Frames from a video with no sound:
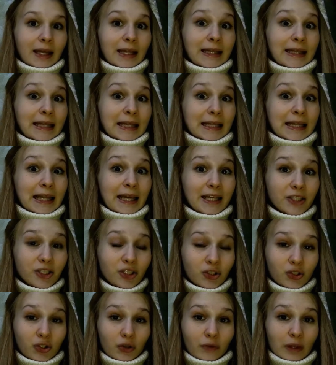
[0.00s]
The
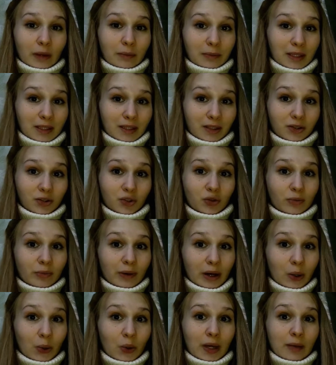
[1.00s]
legend of the Mistletoe
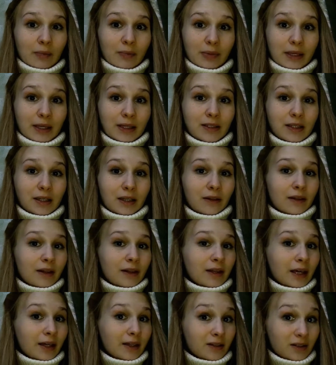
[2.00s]
Bough appeared in
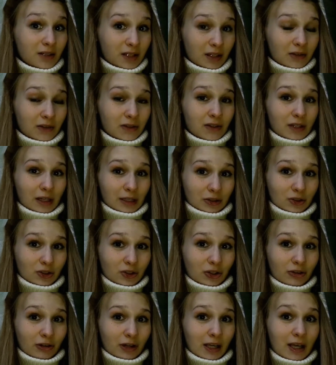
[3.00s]
the 19th
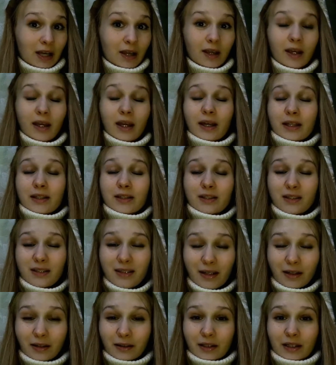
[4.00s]
century and is
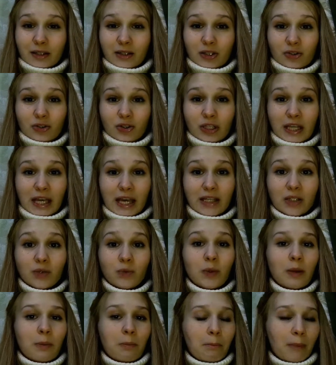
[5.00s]
still
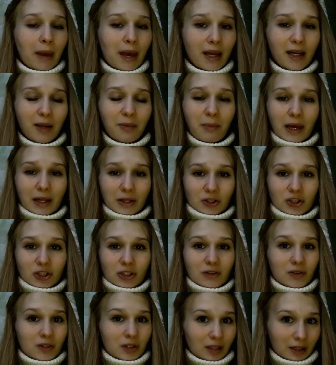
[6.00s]
associated with many
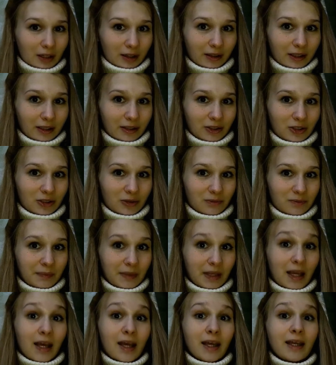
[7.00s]
mansions in England.
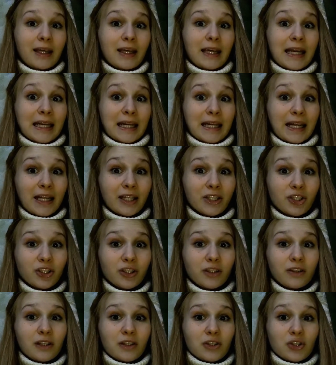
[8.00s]
In a
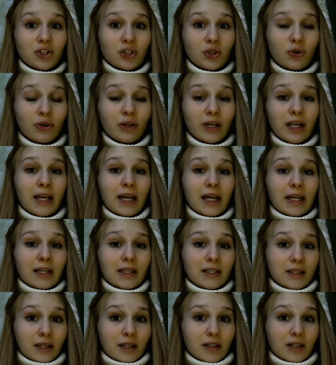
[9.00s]
nutshell, the story
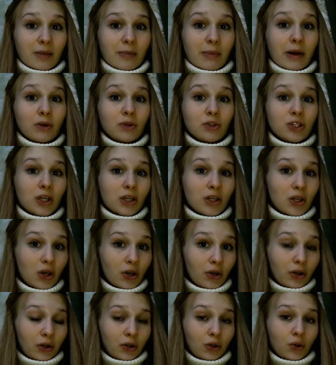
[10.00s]
says about a
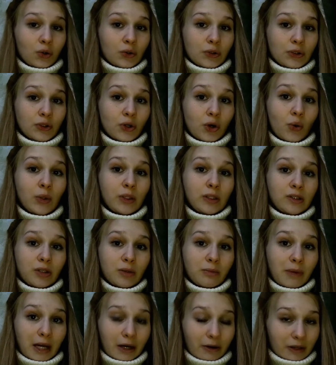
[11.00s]
girl who is going
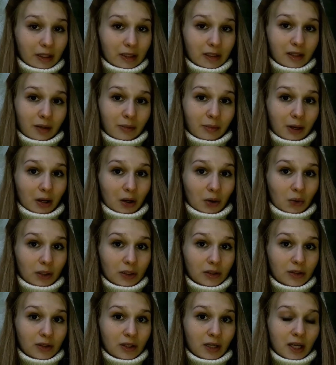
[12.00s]
to marry in some
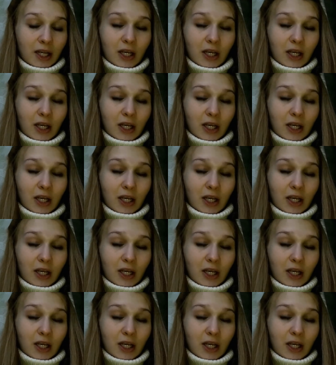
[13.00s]
hours.